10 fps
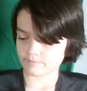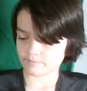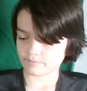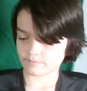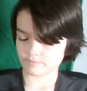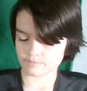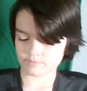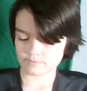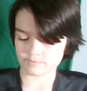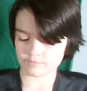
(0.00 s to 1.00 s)

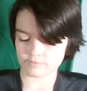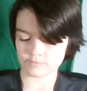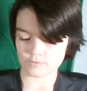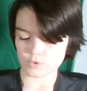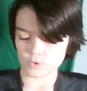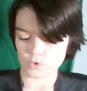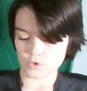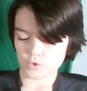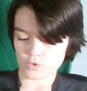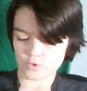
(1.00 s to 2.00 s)

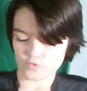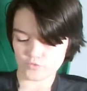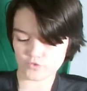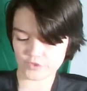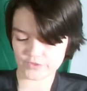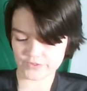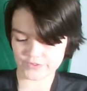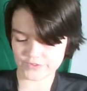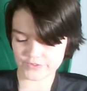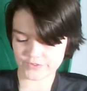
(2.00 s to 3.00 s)

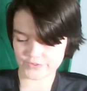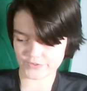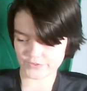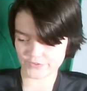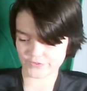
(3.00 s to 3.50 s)
The person shown says nothing.